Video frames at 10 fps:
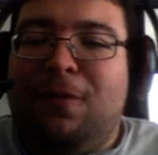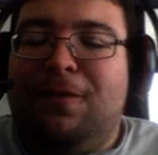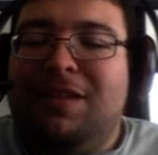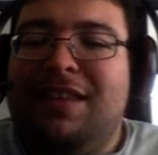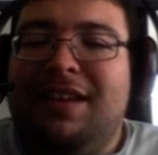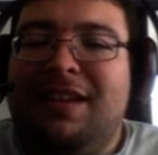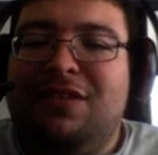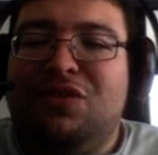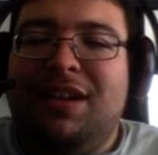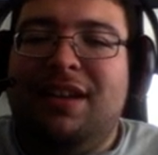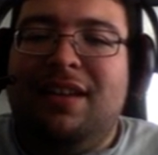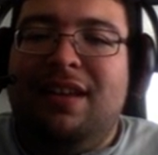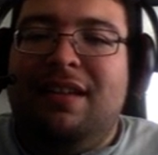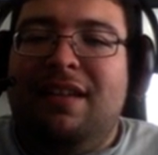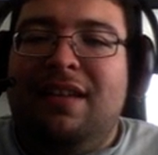the country?
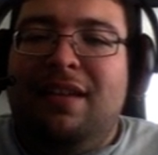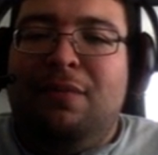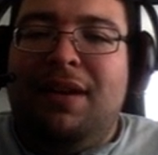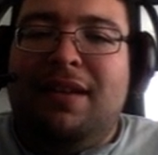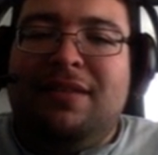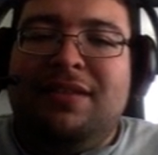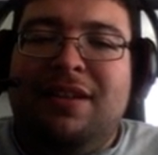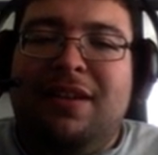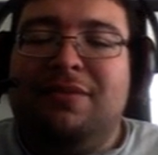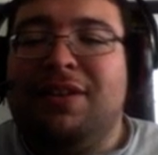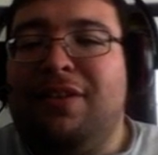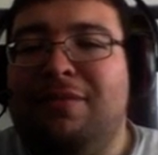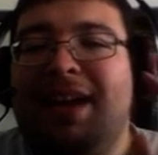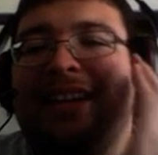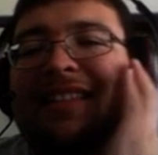Well, we're going
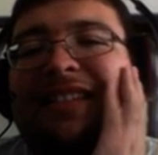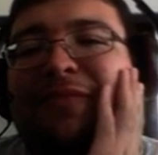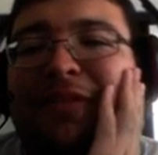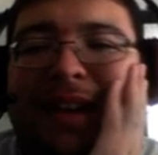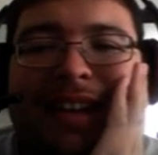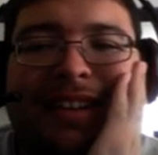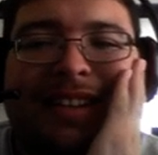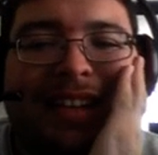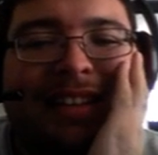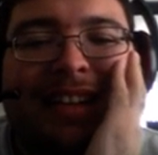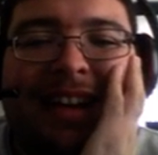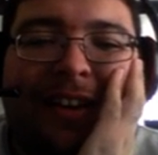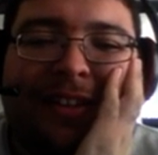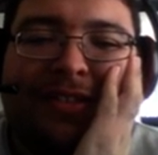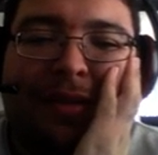back to we're making a D&D character,
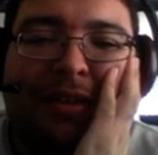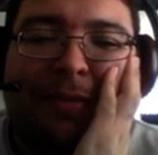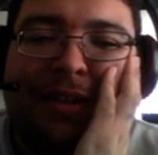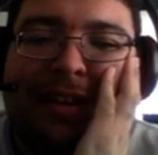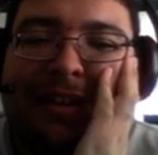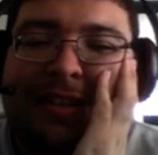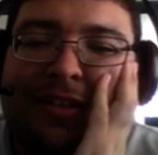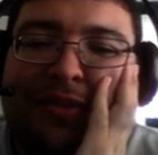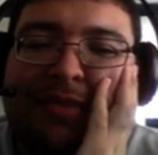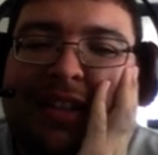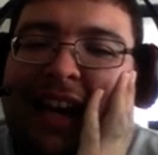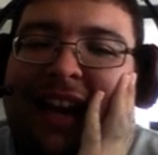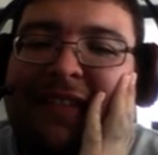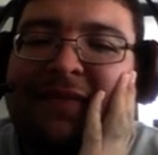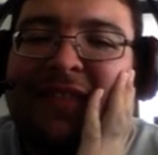so I'm going to put it in terms of that.
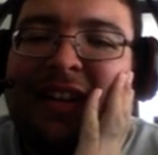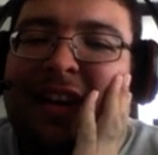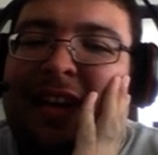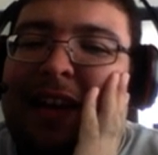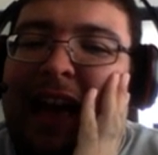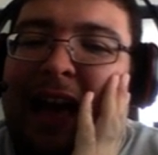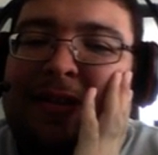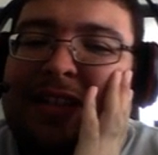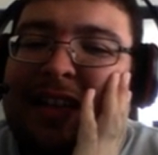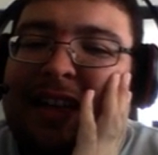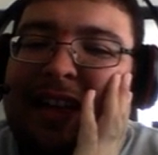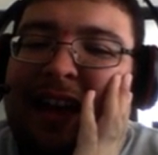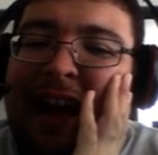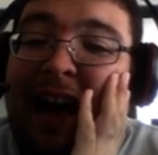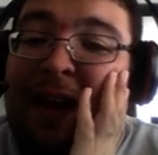I would say
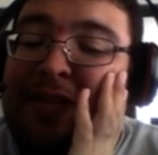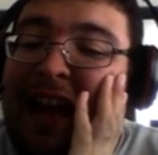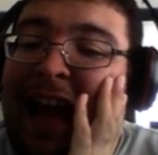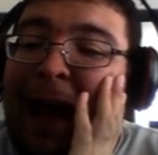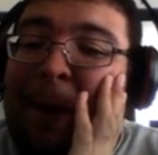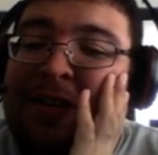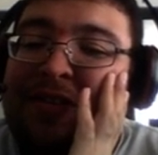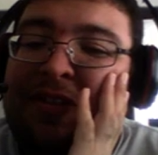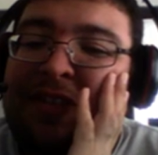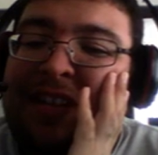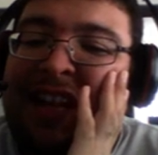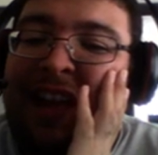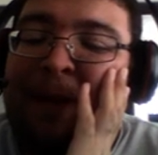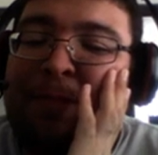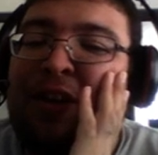I would absolutely take
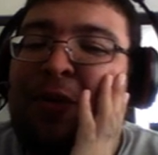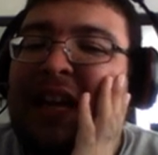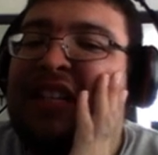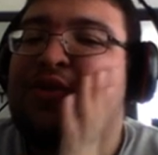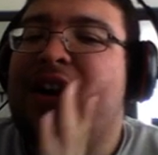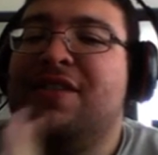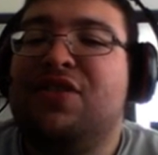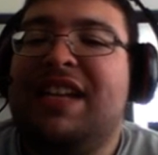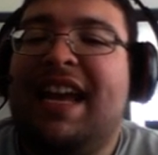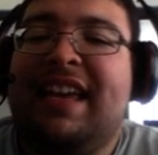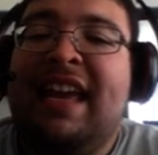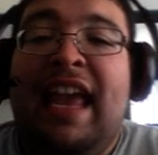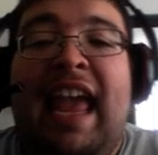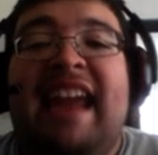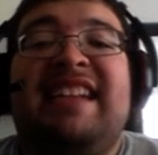up the quest to undertake
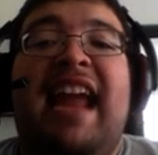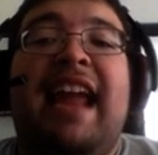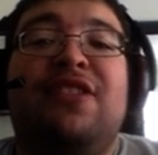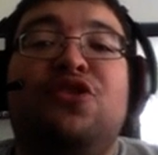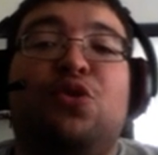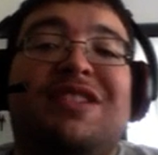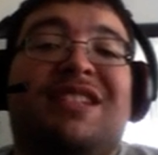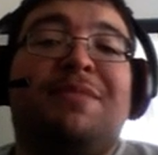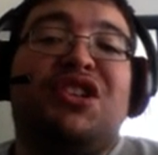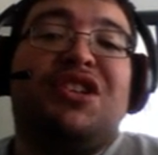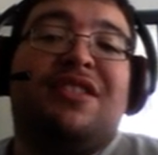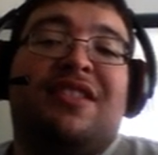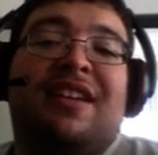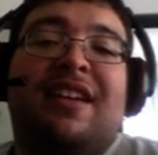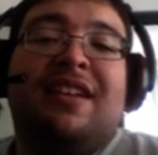a dangerous
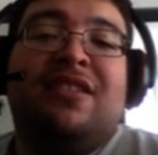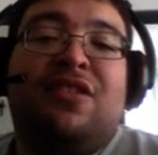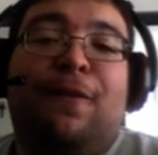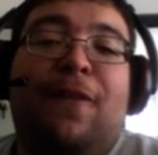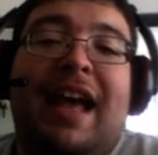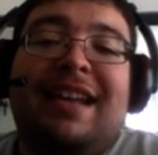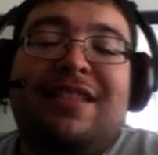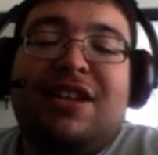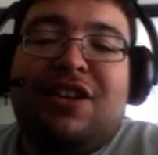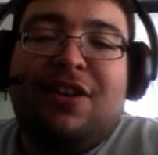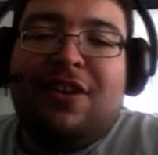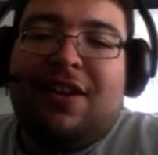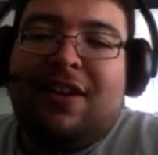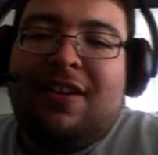mission to find the cure.